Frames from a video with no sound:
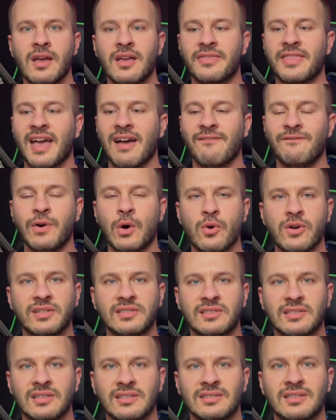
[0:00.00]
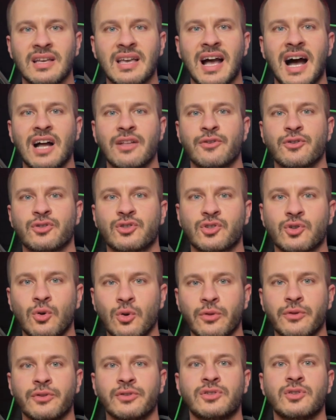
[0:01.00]
that focuses on your
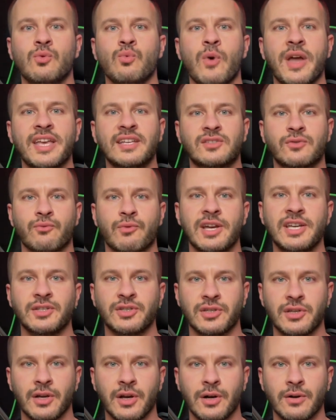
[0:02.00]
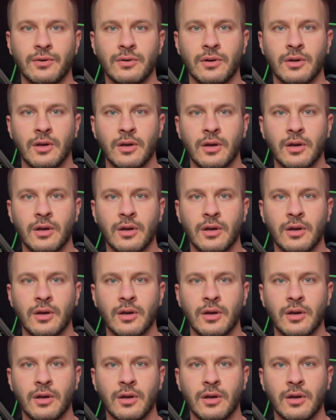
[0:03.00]
shoulder to waist ratio